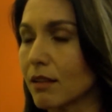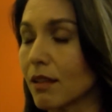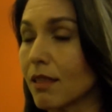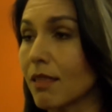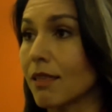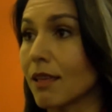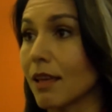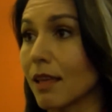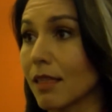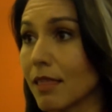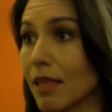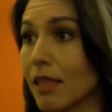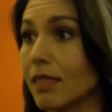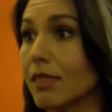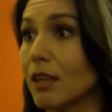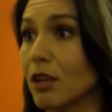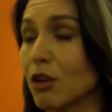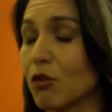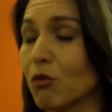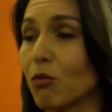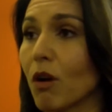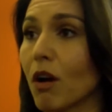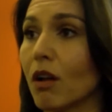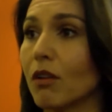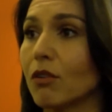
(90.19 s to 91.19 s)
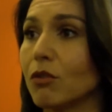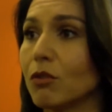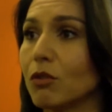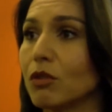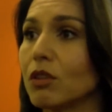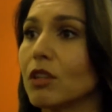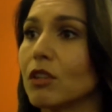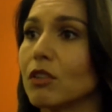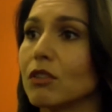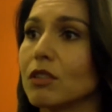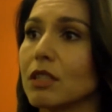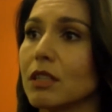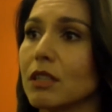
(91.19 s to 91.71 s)
the thing that the Iran
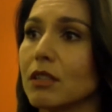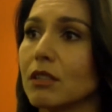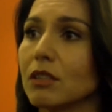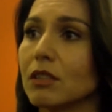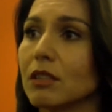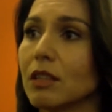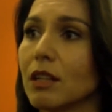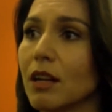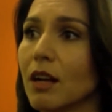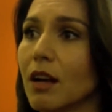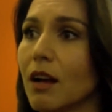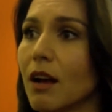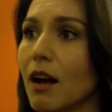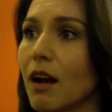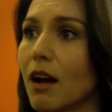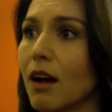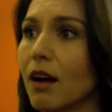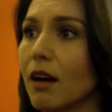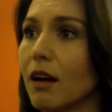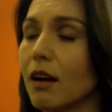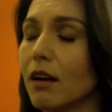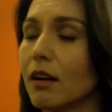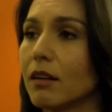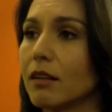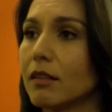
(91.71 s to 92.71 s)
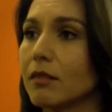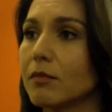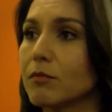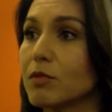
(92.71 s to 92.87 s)
nuclear deal uh,